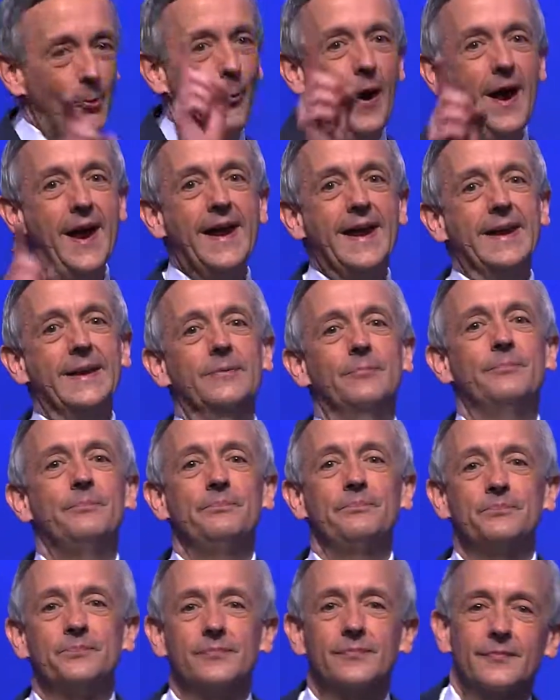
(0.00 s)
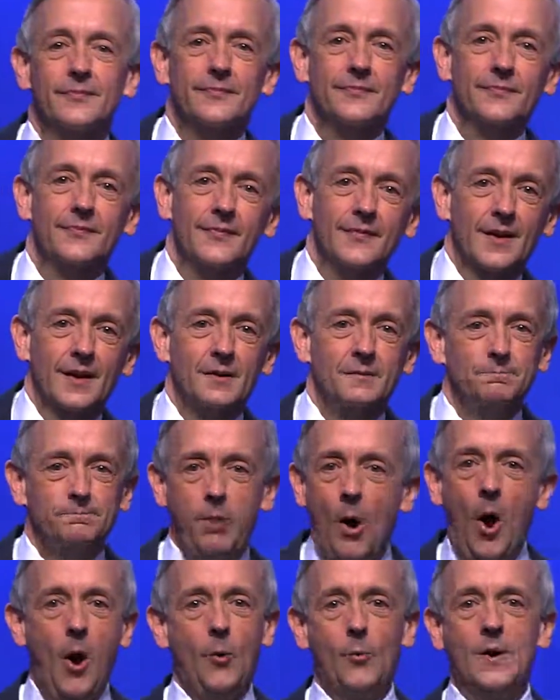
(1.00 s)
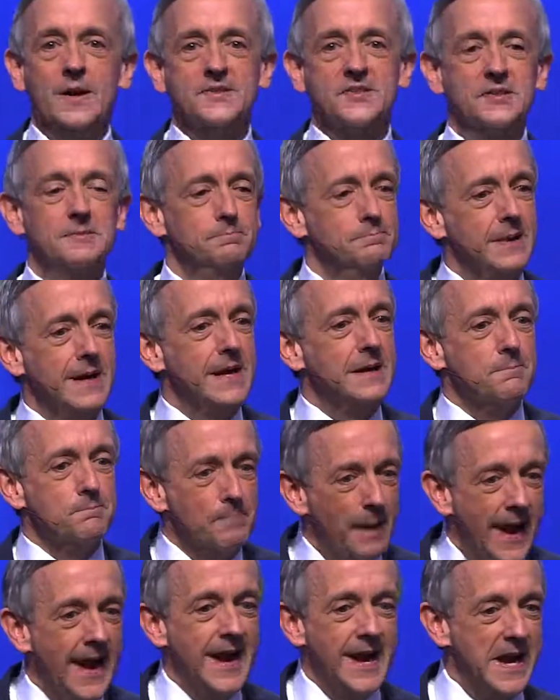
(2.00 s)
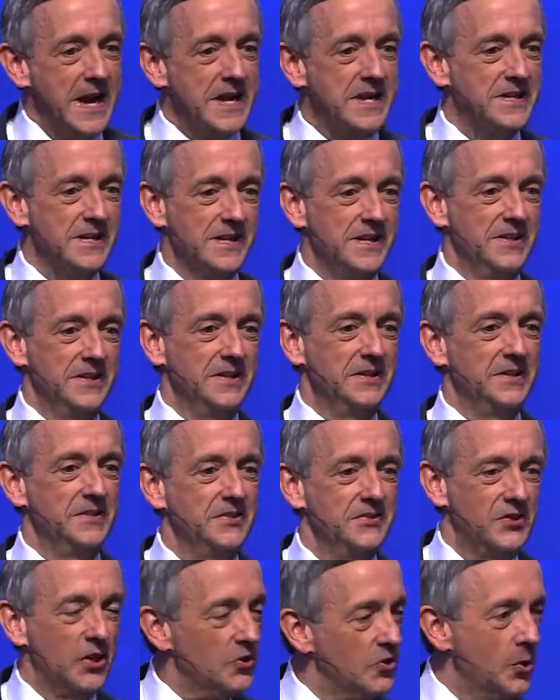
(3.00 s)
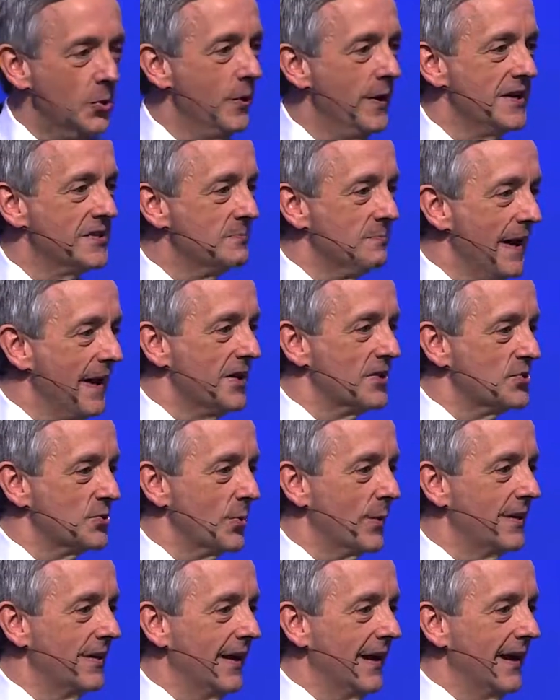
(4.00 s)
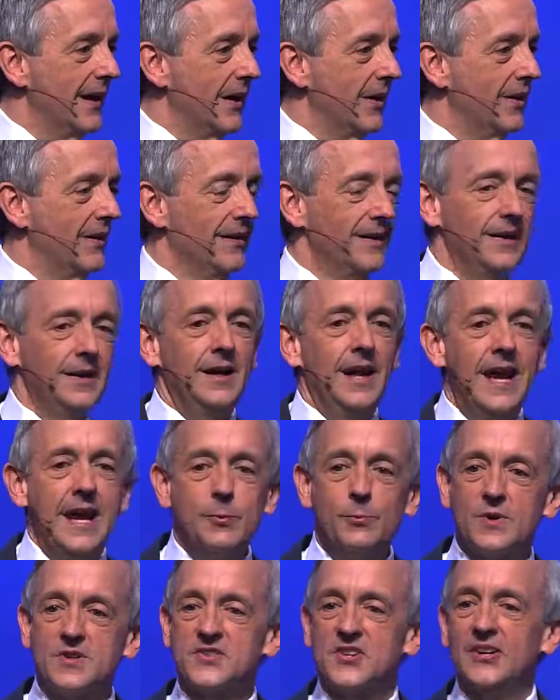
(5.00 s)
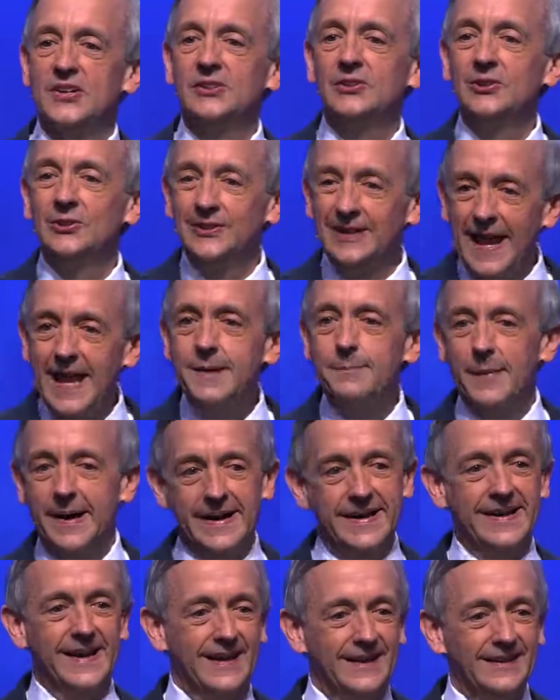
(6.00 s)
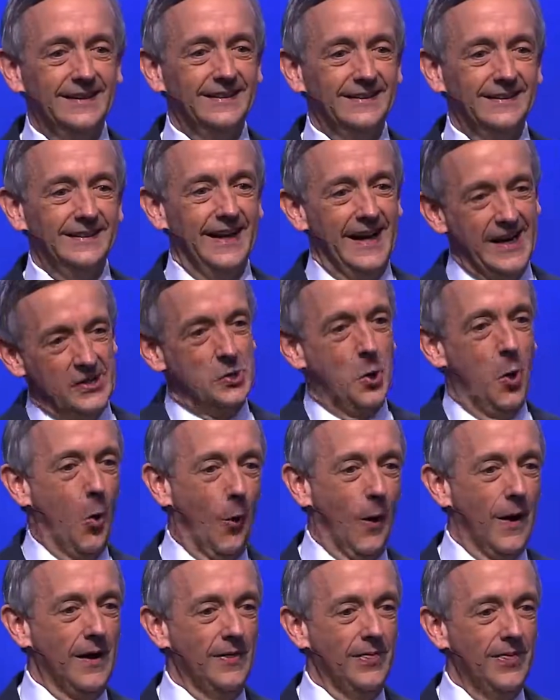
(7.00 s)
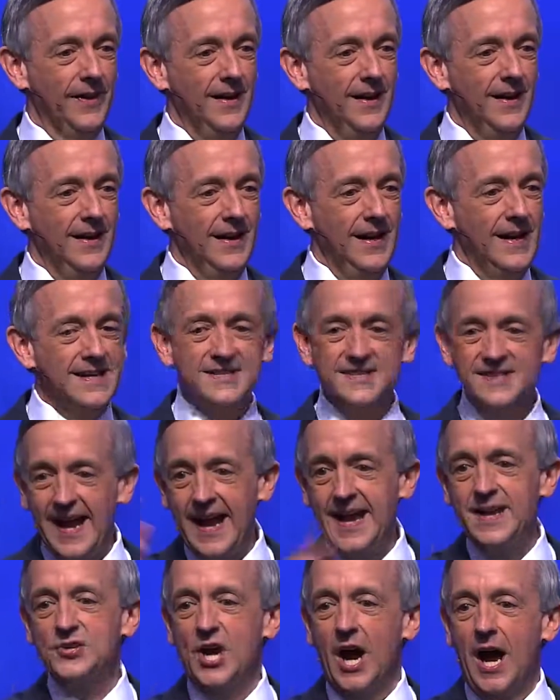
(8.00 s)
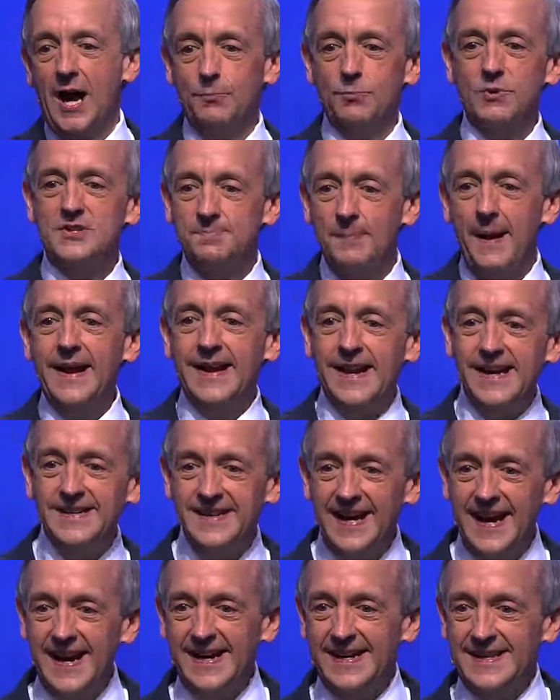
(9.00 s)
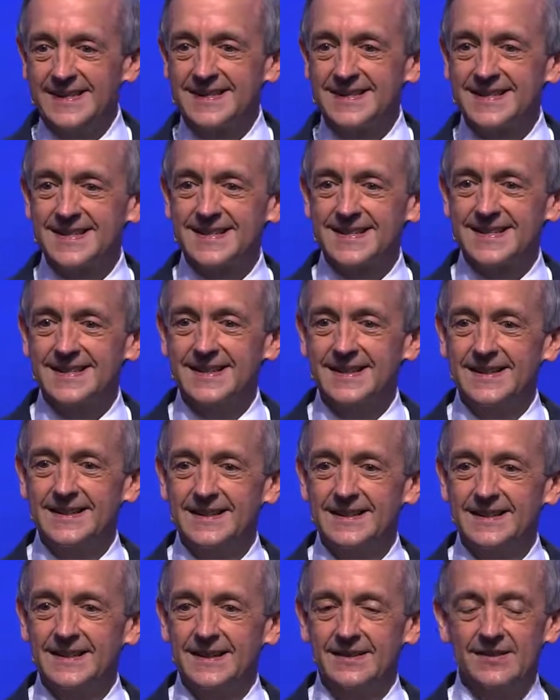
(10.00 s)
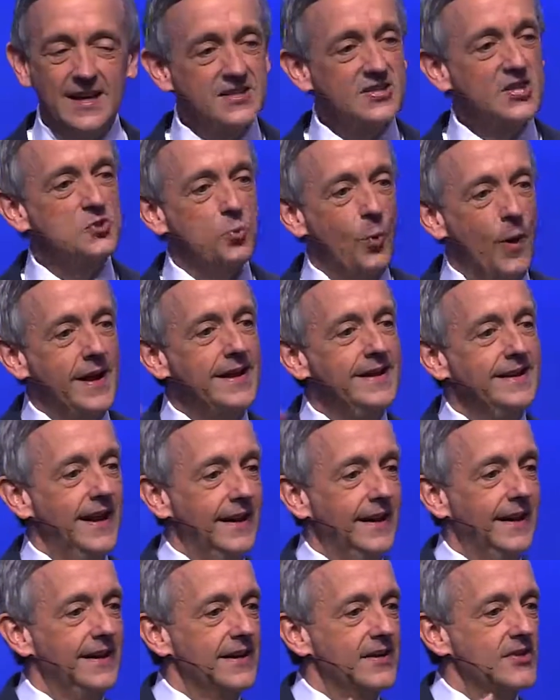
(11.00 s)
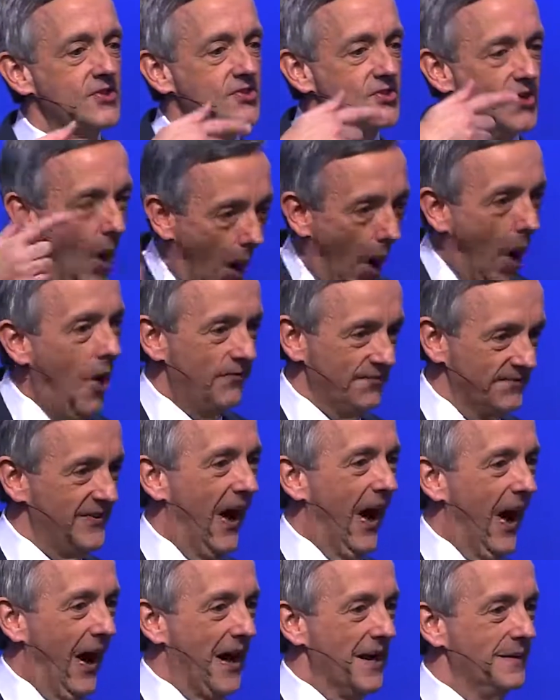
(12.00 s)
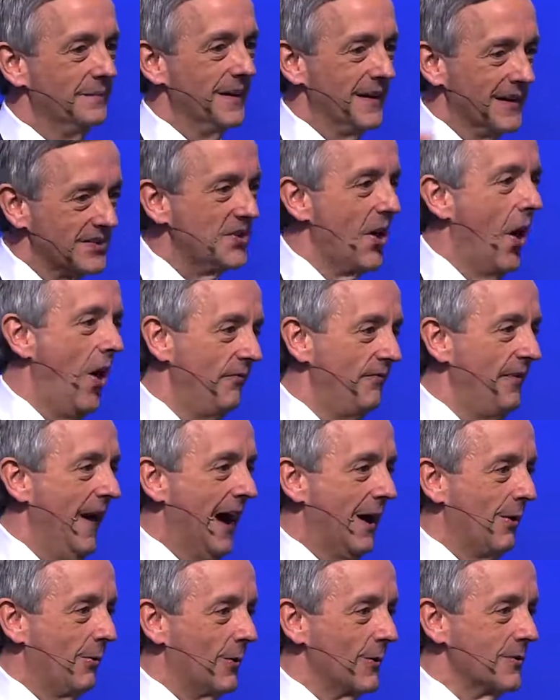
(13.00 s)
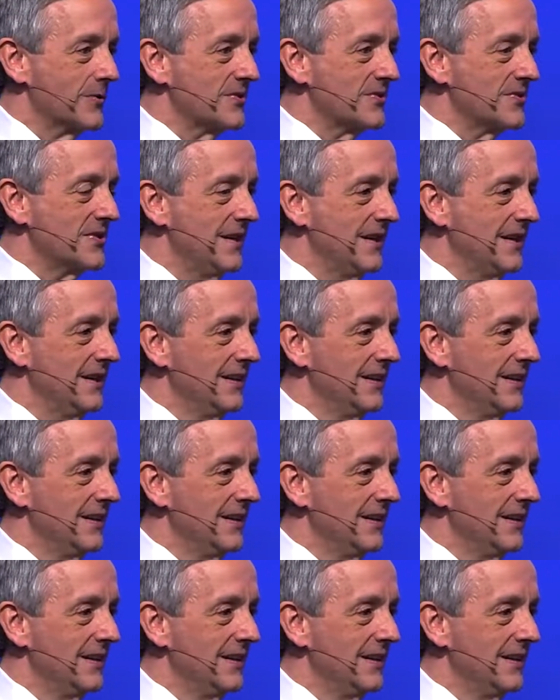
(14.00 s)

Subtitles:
the way, Paul wasn't being paid to do his ministry there. He was a layman in Corinth. His day job was making tents. This is what he did in his off time, in his off hours.